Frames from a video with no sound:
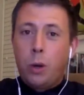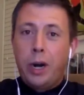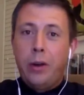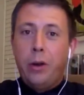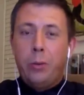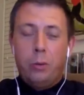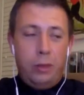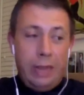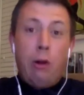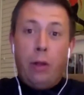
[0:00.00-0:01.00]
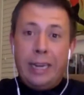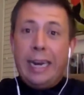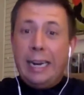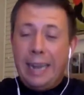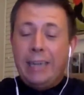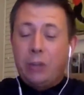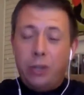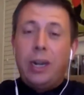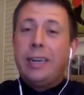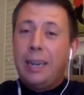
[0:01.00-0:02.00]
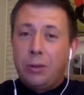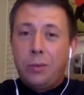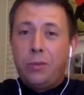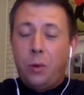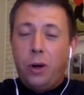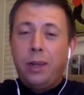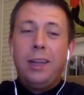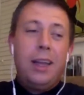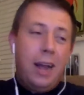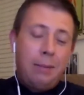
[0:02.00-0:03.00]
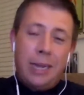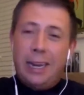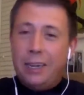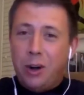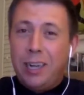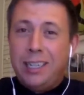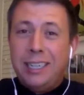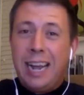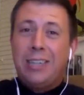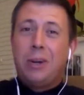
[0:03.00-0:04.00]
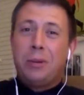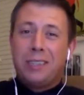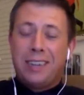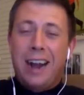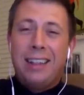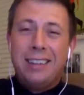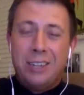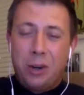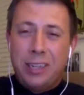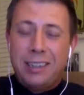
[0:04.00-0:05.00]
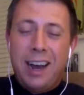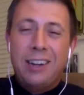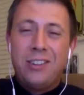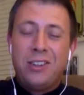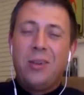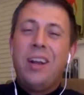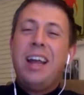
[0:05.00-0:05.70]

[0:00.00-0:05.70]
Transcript: We're gonna go do it. We're literally taking a day trip. You take a day trip to Florida. I'm taking a day trip to Scotland to drink scotch. So